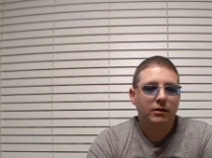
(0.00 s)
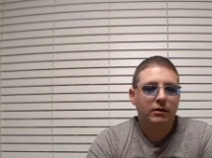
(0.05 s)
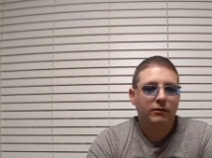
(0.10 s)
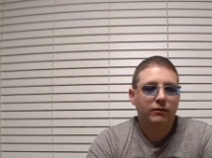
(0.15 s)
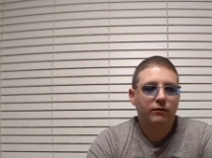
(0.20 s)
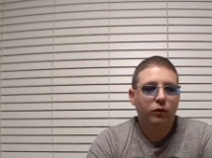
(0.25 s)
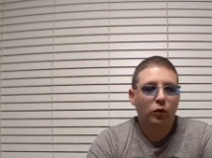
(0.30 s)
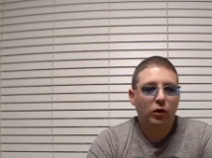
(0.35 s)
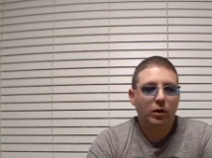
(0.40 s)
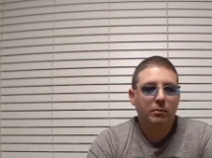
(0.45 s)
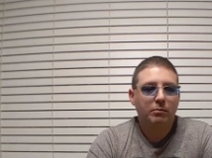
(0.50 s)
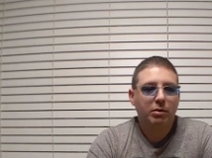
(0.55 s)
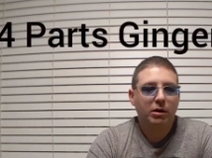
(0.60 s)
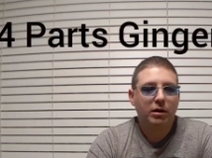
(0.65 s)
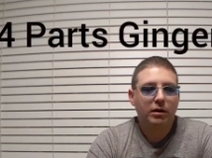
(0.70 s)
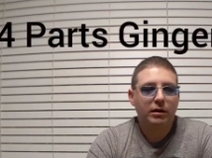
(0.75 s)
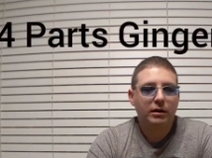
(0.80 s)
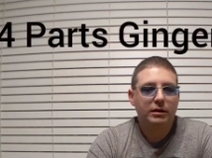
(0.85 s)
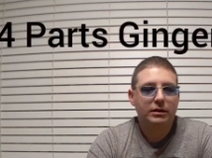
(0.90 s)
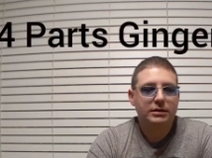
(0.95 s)
4
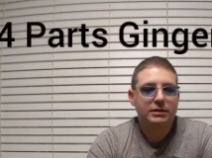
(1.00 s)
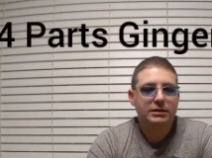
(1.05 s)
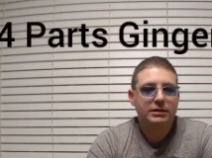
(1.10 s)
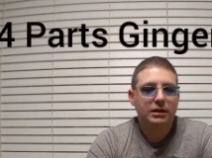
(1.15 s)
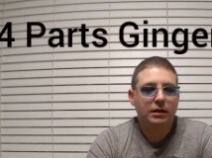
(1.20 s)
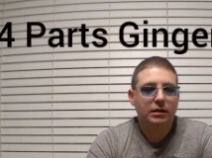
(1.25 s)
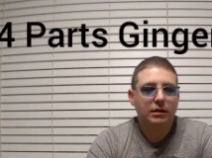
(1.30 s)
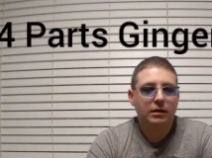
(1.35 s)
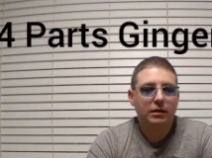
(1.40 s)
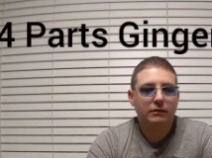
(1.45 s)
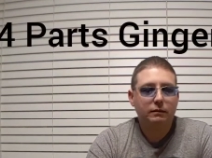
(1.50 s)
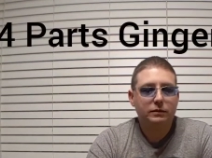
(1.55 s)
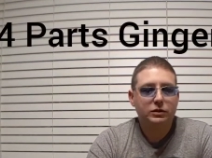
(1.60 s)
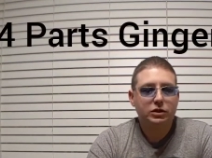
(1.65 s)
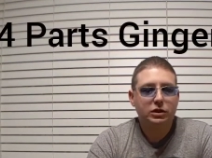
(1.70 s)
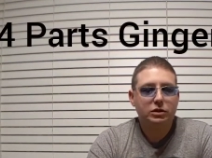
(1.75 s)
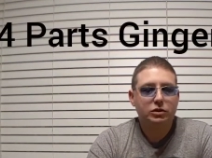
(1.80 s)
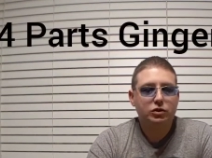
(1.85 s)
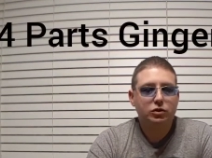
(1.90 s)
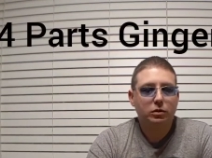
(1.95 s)
parts of
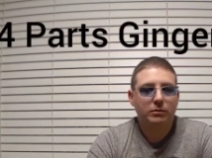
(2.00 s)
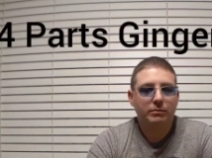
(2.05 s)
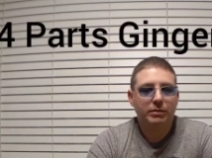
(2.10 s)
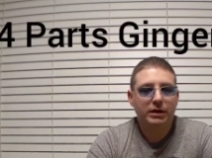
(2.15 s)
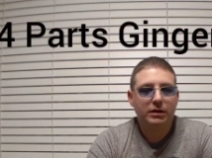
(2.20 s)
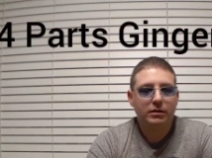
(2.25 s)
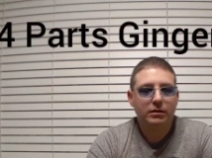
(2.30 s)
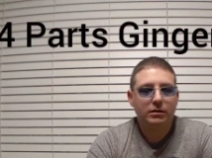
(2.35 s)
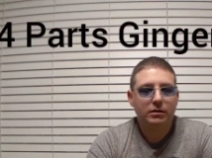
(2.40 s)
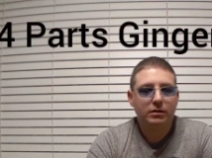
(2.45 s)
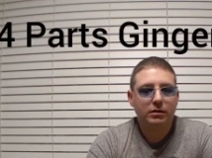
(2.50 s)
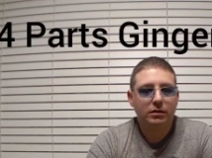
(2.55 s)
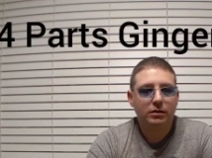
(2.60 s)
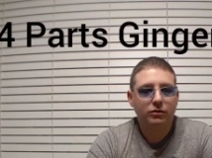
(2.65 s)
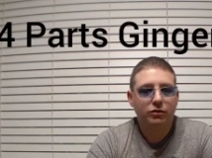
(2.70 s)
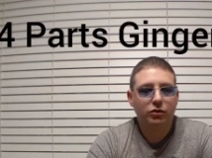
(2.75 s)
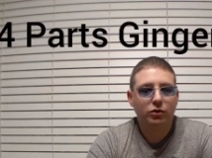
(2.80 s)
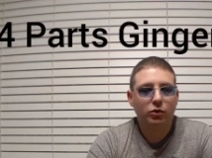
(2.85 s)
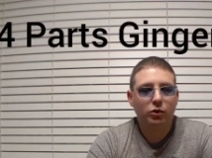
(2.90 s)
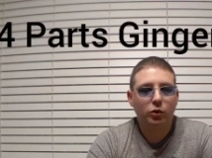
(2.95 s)
ginger beer
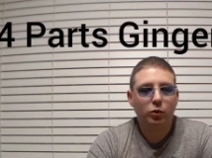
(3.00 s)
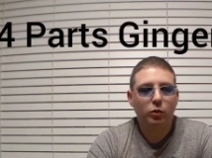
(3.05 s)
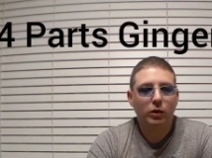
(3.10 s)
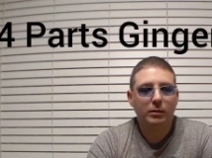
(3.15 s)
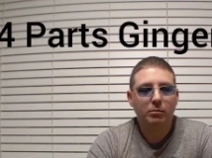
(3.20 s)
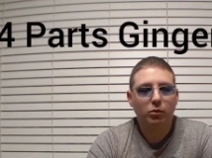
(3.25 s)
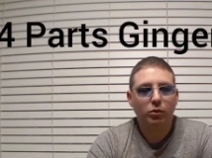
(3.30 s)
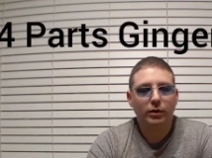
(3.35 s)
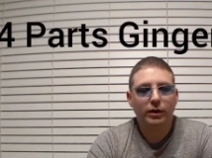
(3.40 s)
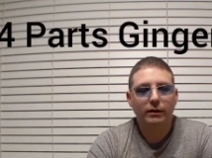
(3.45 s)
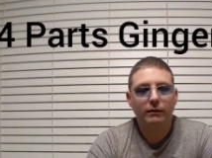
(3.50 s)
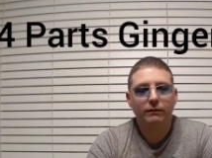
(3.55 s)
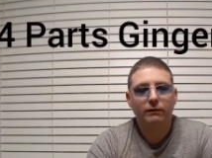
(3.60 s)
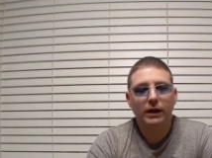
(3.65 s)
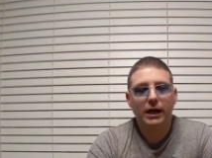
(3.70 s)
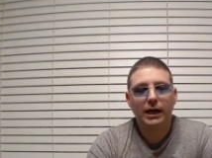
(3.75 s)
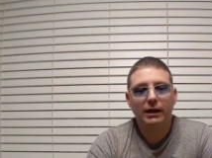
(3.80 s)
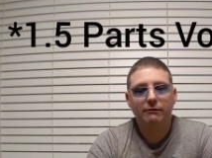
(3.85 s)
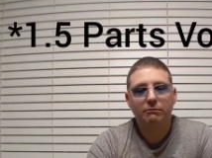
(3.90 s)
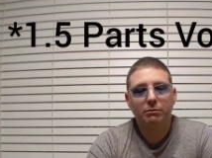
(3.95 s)
to
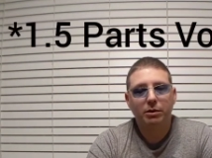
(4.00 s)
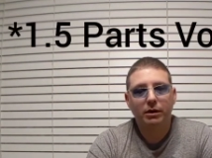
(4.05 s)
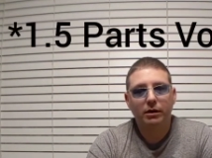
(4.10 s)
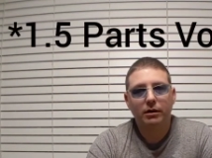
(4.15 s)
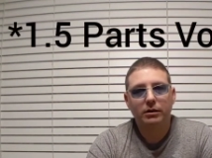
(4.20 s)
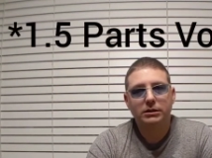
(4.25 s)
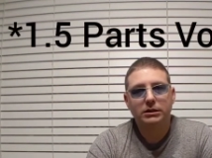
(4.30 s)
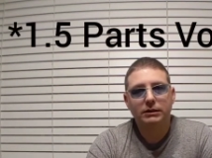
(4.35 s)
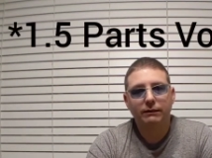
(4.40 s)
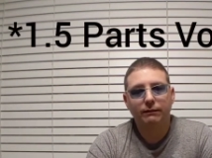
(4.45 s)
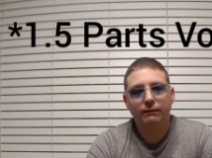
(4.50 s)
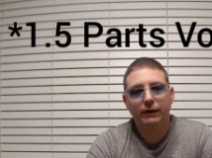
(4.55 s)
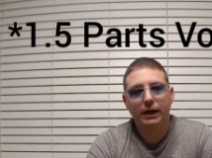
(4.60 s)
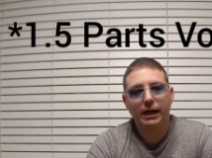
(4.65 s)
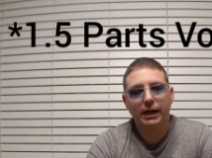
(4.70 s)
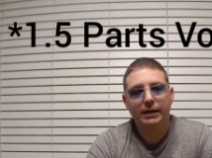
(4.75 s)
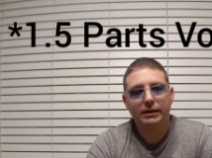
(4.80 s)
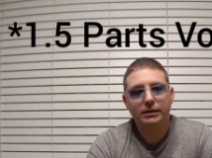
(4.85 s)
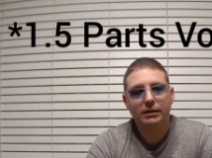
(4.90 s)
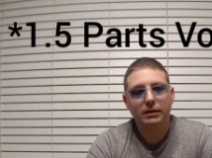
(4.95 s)
1.5 parts of
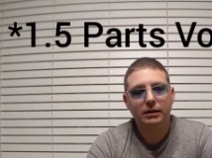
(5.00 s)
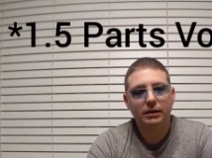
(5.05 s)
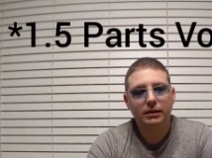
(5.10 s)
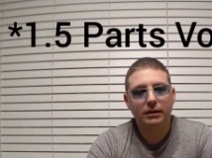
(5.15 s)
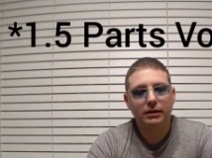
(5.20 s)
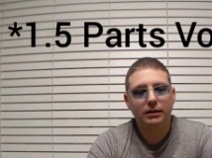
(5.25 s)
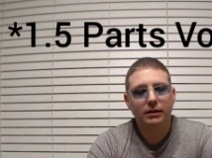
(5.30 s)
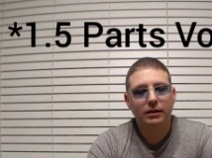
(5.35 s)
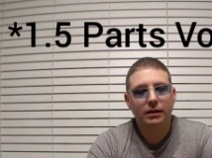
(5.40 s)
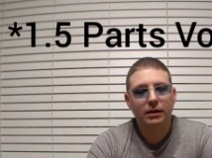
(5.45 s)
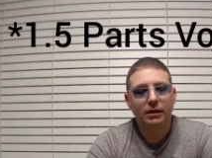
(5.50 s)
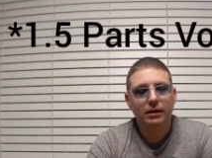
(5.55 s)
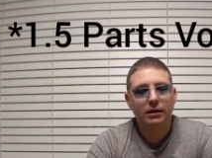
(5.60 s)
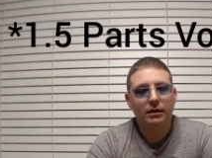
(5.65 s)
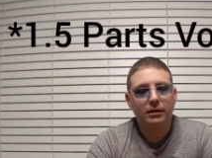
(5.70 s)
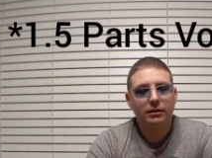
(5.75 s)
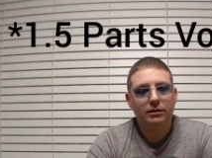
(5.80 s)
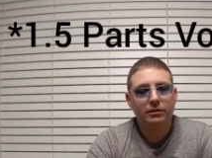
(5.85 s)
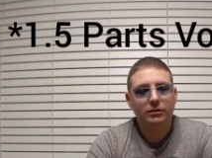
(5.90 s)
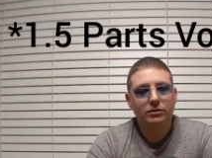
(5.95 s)
vodka
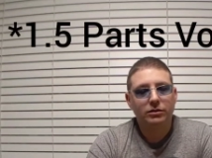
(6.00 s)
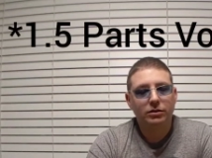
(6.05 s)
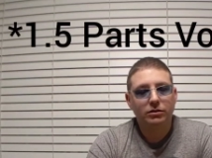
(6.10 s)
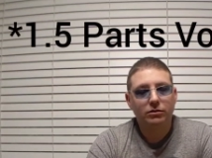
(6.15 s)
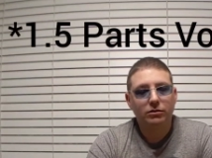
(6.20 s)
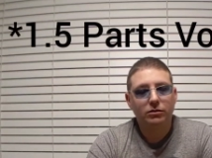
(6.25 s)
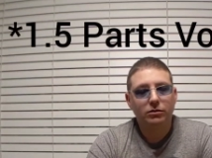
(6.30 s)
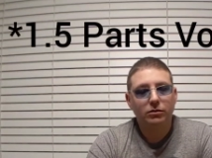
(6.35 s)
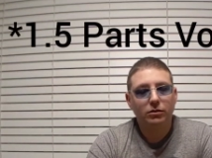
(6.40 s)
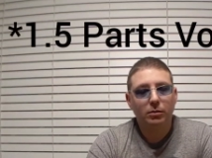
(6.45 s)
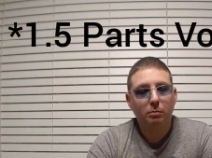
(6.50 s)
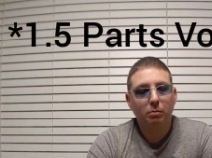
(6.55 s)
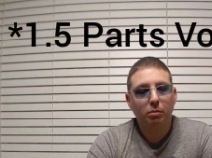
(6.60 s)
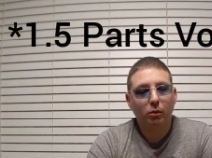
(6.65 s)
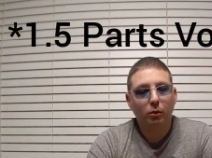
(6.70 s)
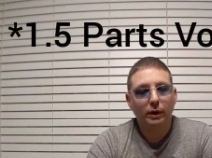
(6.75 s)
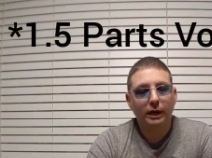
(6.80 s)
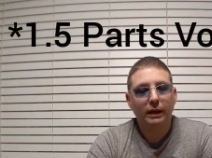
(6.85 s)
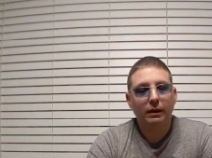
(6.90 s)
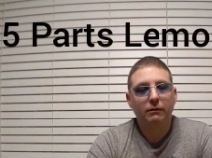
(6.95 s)
to
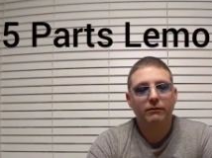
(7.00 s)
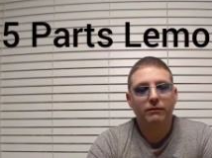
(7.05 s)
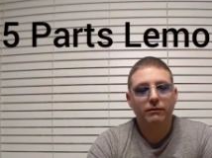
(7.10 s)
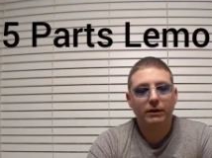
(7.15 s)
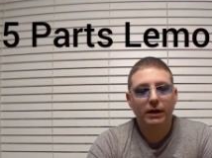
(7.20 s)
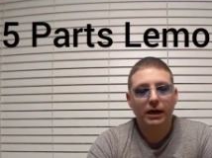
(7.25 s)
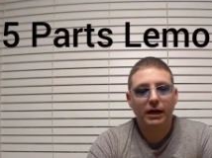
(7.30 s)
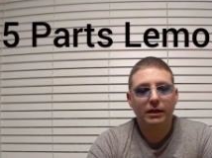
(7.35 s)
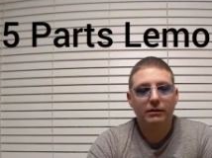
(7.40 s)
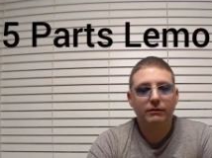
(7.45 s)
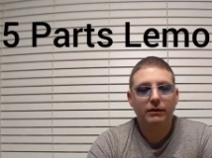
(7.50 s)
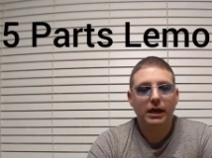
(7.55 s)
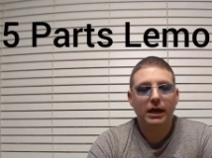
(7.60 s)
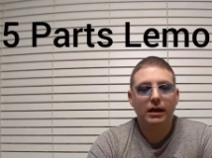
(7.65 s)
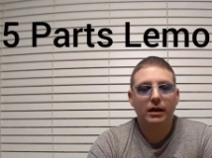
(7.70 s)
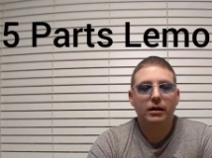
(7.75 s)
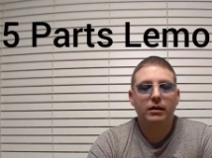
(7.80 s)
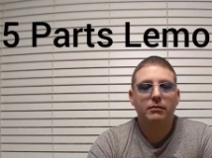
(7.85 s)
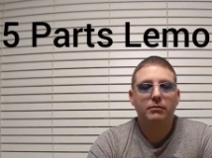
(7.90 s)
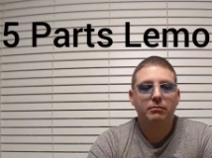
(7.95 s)
0.5
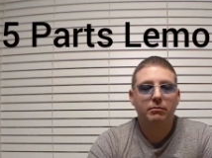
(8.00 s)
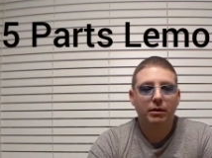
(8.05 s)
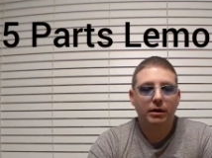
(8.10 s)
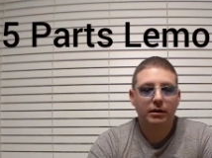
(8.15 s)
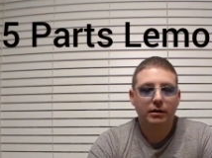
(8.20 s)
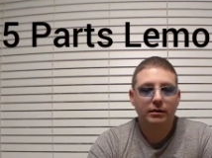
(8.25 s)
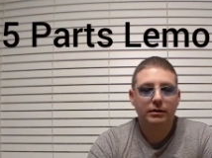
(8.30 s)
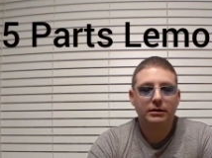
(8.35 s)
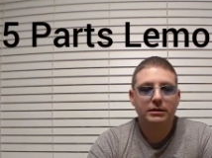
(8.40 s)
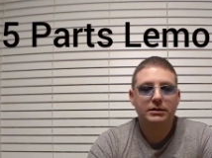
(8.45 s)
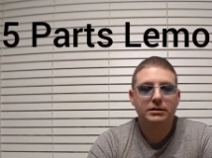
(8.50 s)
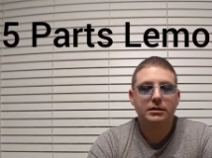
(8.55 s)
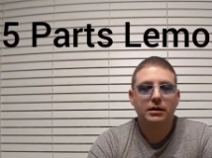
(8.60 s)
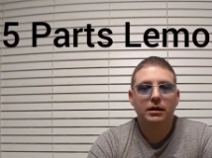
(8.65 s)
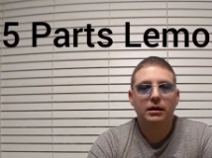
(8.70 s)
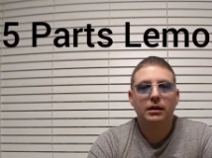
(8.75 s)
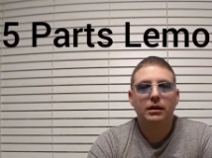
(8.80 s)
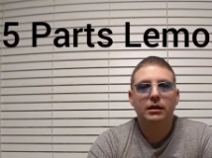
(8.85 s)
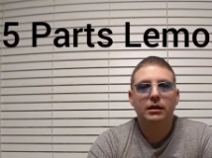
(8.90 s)
parts